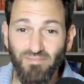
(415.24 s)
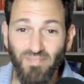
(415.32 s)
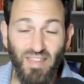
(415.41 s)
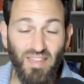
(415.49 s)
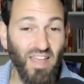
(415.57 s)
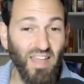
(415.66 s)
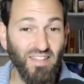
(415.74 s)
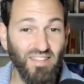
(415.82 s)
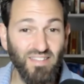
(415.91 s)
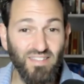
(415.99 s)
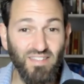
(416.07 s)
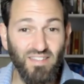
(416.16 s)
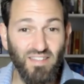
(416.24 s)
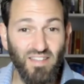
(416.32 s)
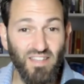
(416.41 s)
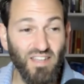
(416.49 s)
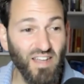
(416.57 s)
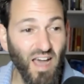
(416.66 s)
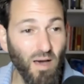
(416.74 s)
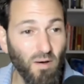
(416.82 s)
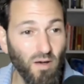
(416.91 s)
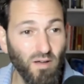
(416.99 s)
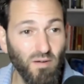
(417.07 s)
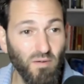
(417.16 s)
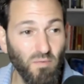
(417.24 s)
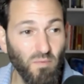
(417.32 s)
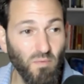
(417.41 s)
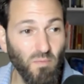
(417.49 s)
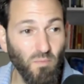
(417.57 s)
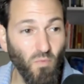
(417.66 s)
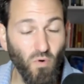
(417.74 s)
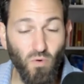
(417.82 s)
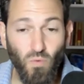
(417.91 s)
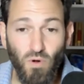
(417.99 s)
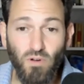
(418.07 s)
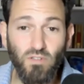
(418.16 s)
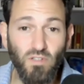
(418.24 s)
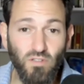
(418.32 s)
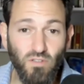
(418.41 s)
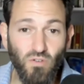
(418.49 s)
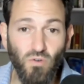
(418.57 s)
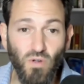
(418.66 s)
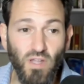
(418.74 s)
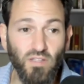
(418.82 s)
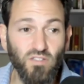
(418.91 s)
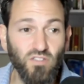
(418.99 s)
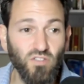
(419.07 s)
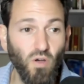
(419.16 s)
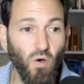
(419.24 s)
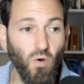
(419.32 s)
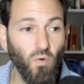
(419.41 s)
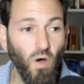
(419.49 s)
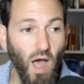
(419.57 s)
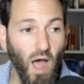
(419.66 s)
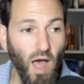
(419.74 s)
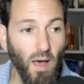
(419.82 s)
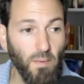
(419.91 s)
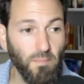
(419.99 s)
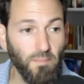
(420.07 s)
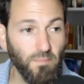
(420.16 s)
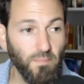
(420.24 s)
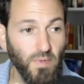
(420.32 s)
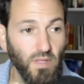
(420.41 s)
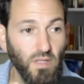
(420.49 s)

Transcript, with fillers: then you got more work to do. And so I'm